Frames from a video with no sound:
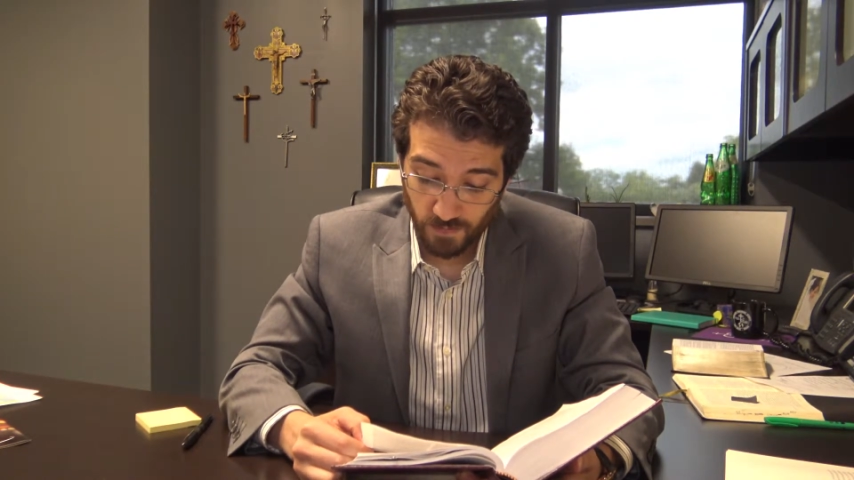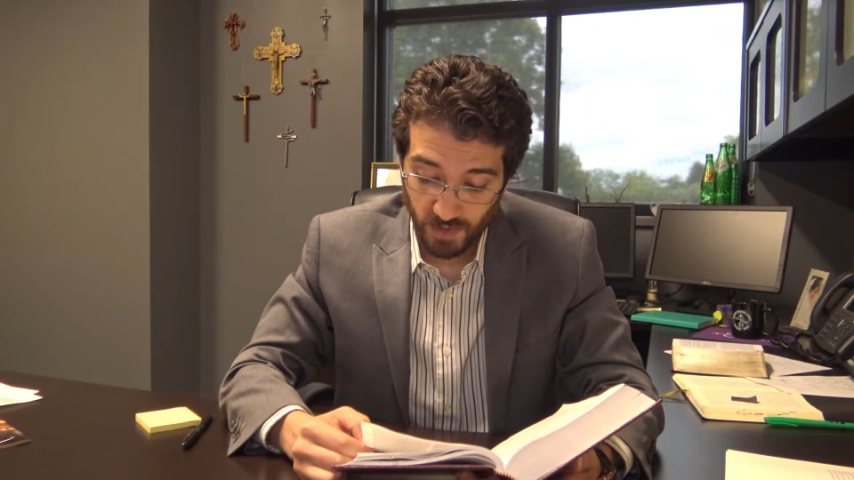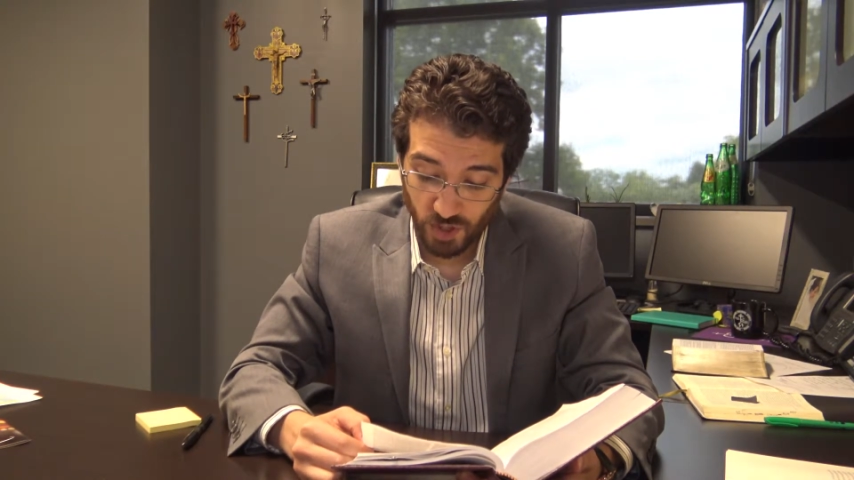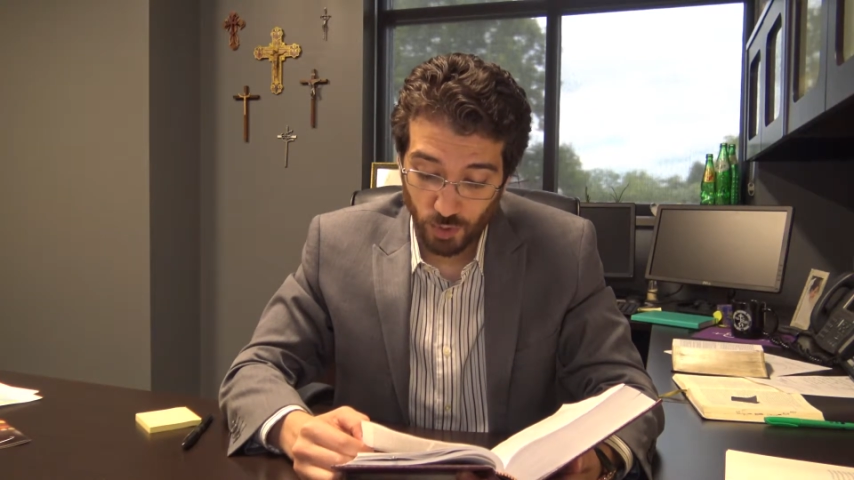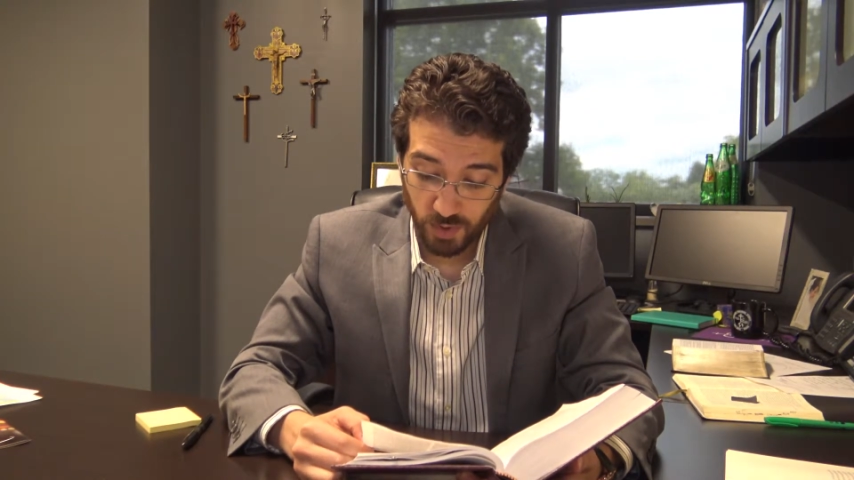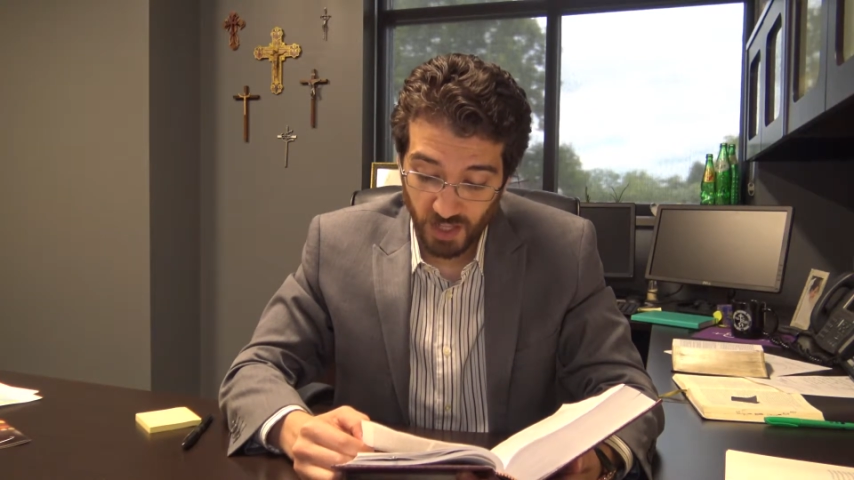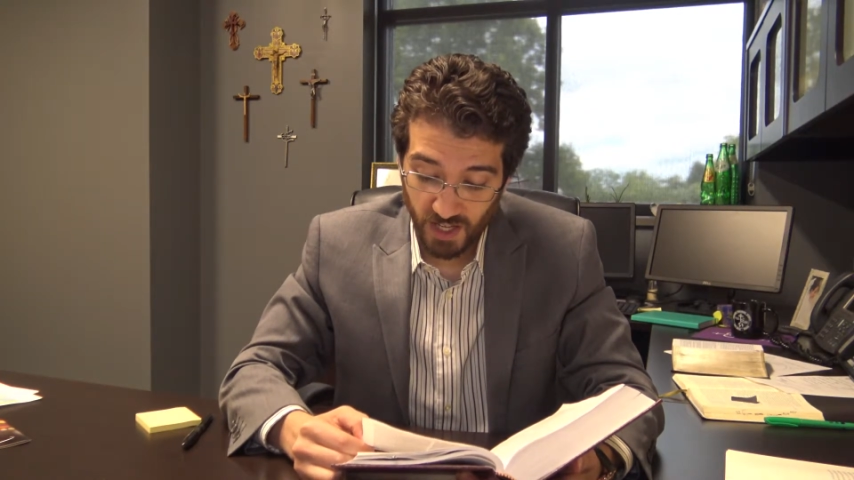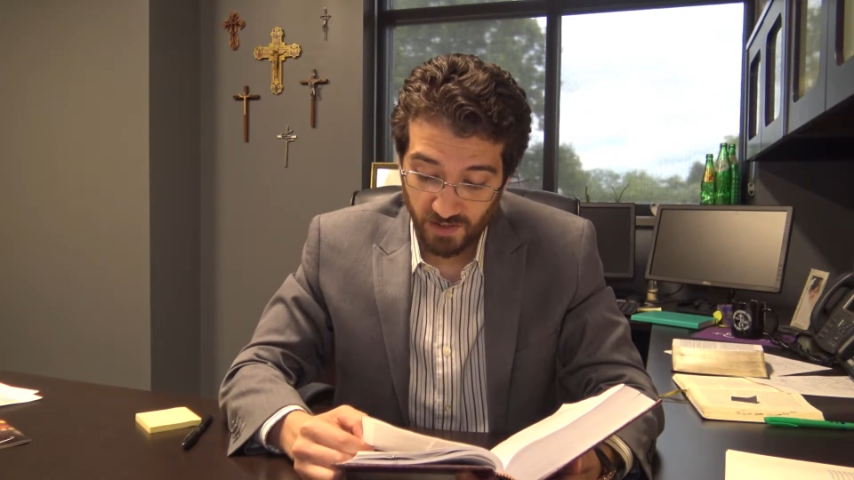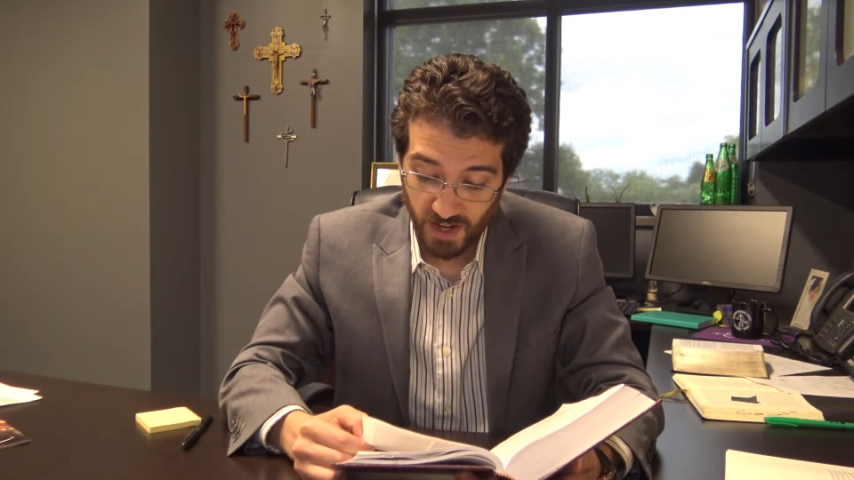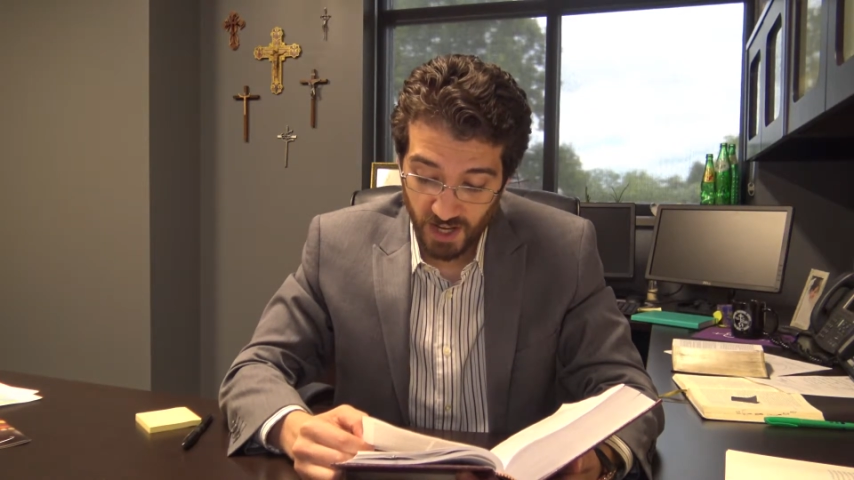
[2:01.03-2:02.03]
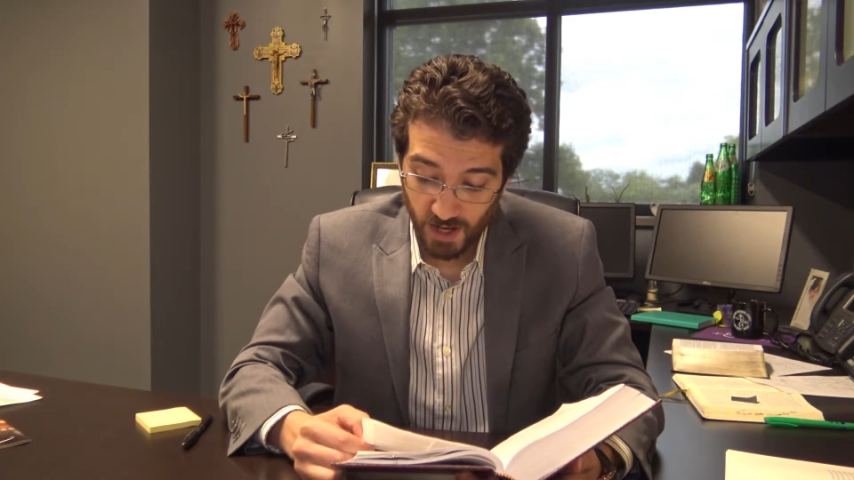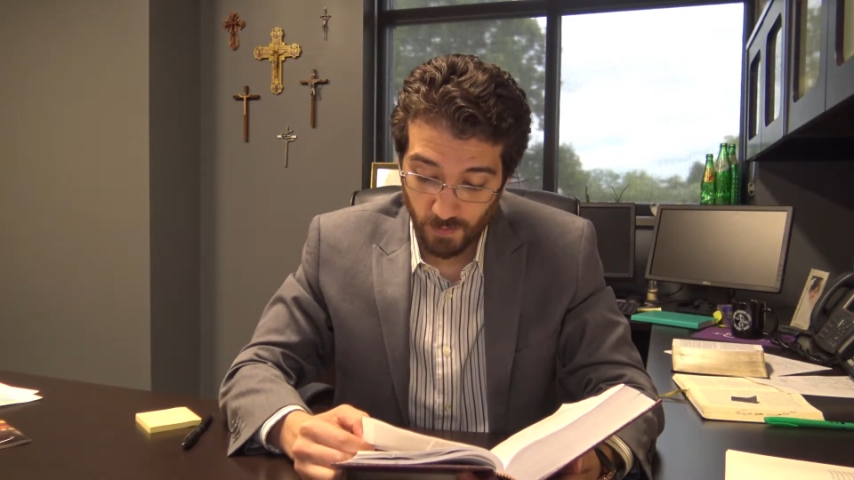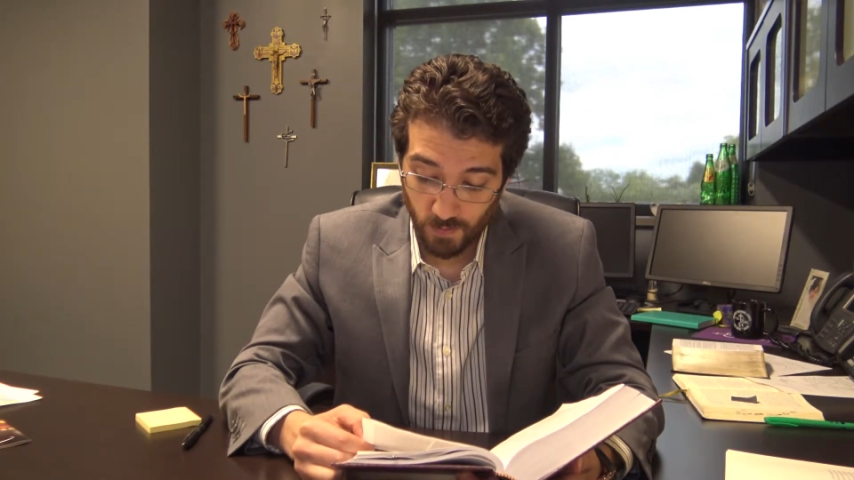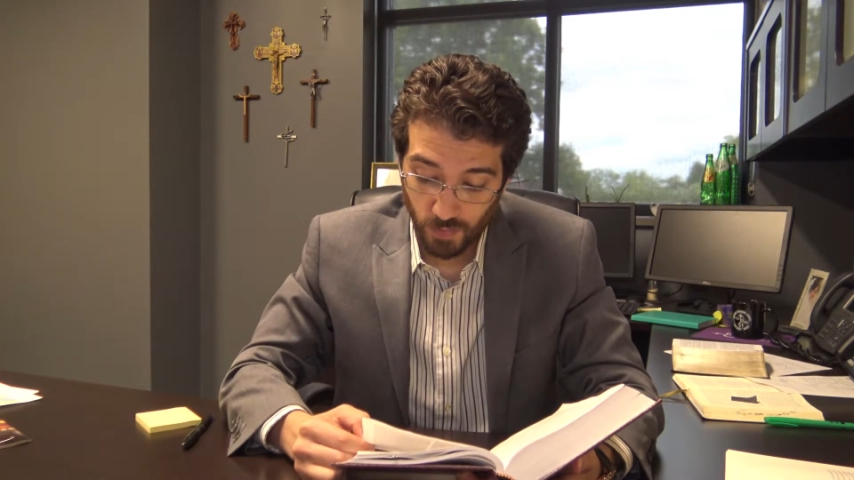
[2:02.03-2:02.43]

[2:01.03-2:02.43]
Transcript: that you believe in him